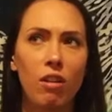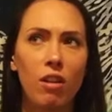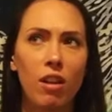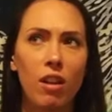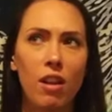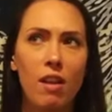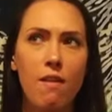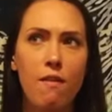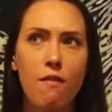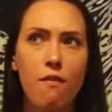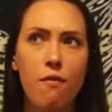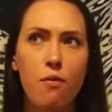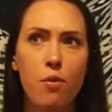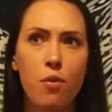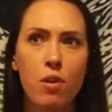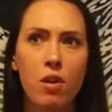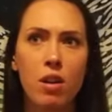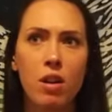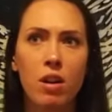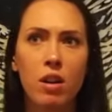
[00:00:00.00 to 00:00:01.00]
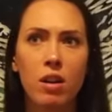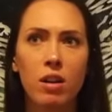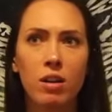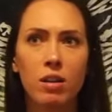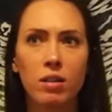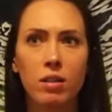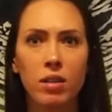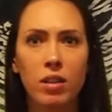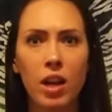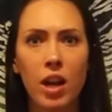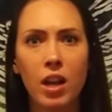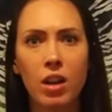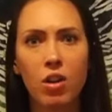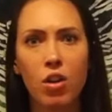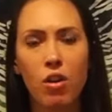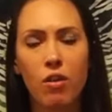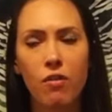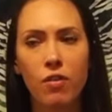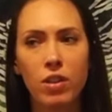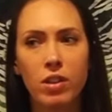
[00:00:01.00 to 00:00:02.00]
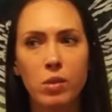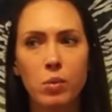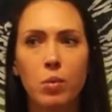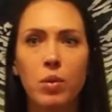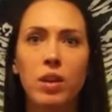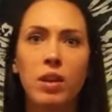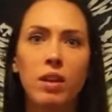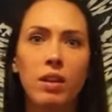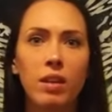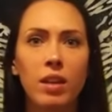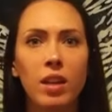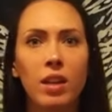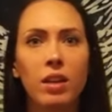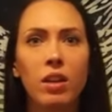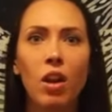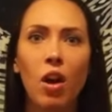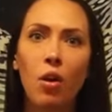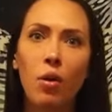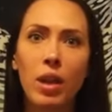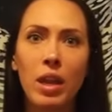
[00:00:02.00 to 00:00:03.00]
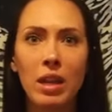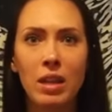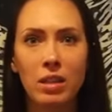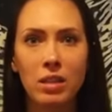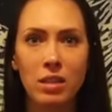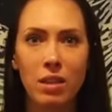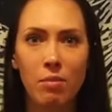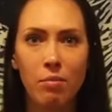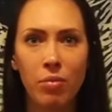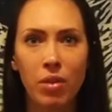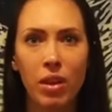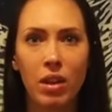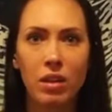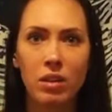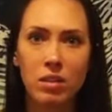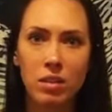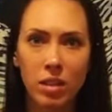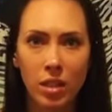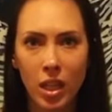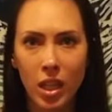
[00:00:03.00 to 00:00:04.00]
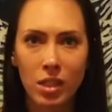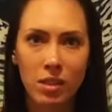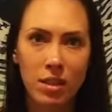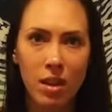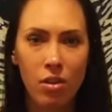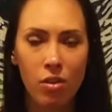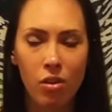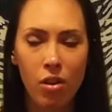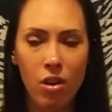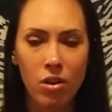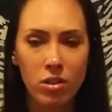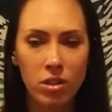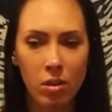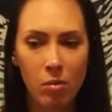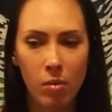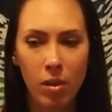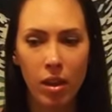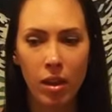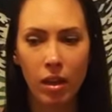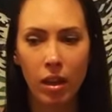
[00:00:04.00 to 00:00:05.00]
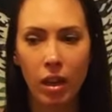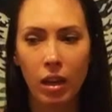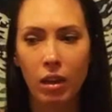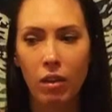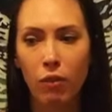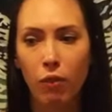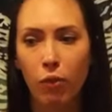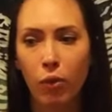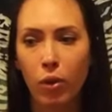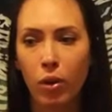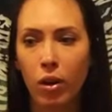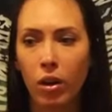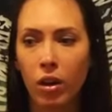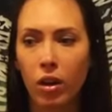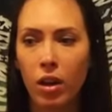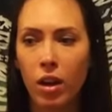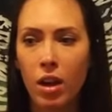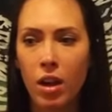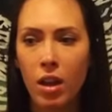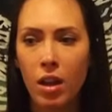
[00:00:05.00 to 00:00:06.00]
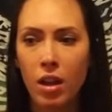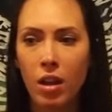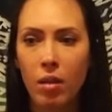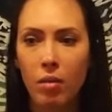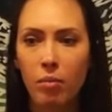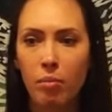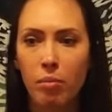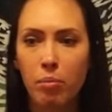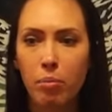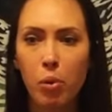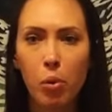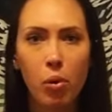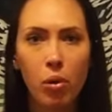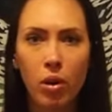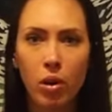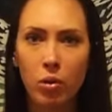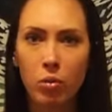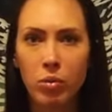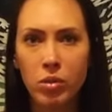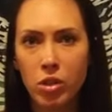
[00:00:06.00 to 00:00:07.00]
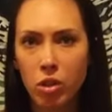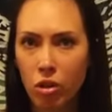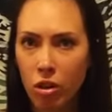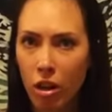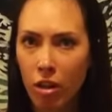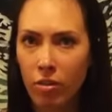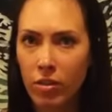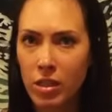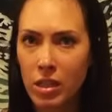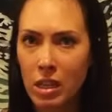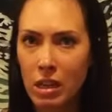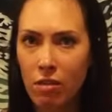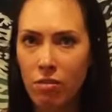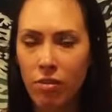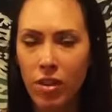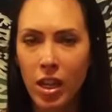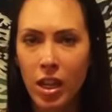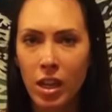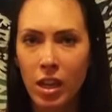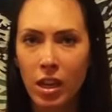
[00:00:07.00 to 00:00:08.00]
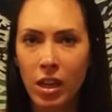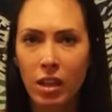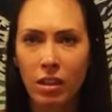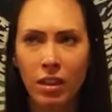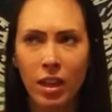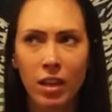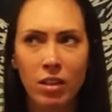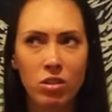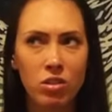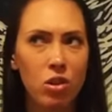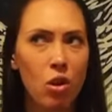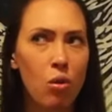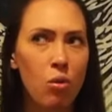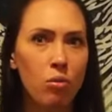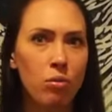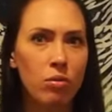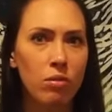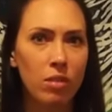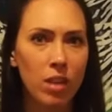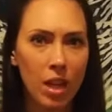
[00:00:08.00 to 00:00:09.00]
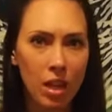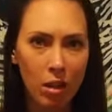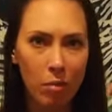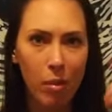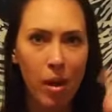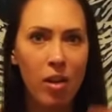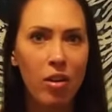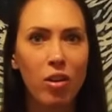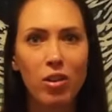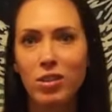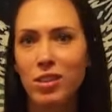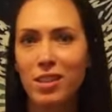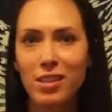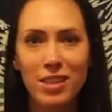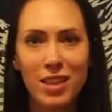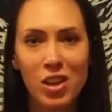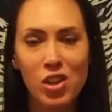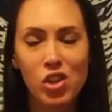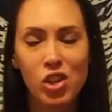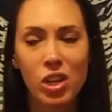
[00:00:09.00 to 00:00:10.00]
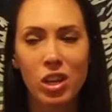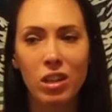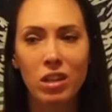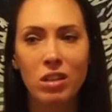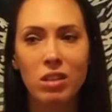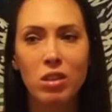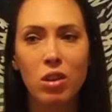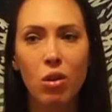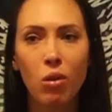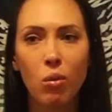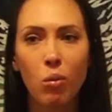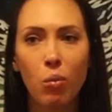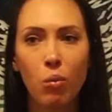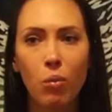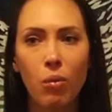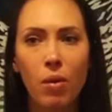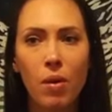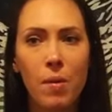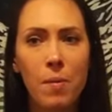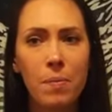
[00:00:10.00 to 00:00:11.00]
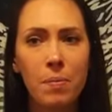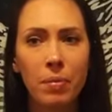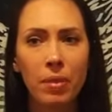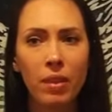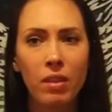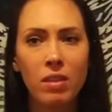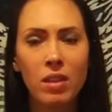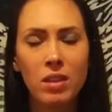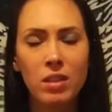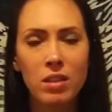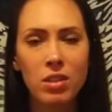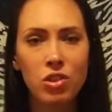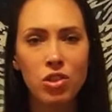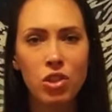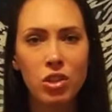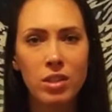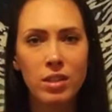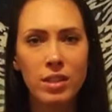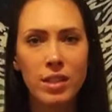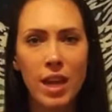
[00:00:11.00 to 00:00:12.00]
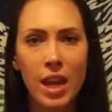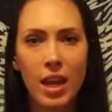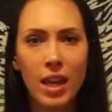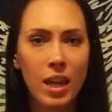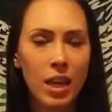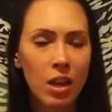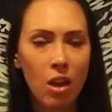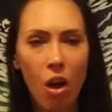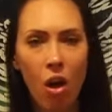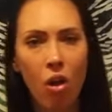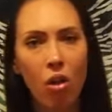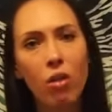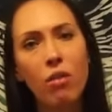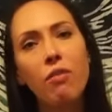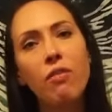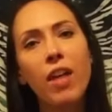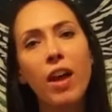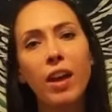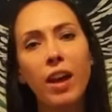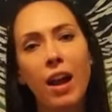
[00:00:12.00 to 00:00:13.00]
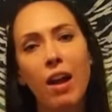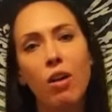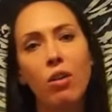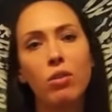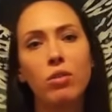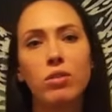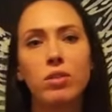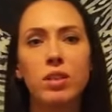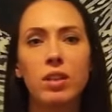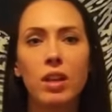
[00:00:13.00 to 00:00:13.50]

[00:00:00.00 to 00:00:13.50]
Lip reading: if we're nervous, we can go eat something to like settle our stomach. And if we're bored, we turn on the TV and like don't think about our sensation. So this is just taking all of that out